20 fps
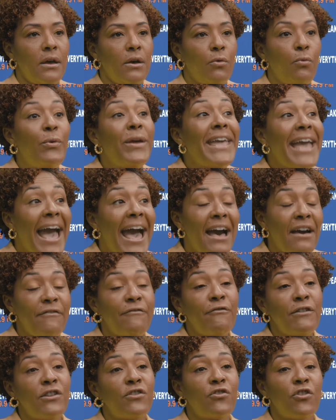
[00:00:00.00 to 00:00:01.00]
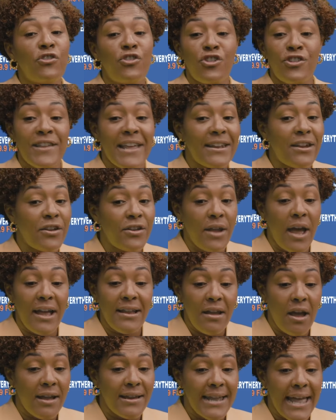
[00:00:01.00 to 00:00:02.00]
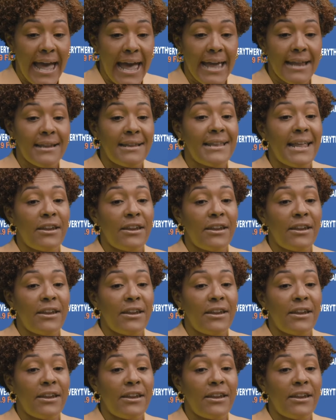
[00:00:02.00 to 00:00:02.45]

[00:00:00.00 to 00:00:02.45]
We have researchers that are not on the island,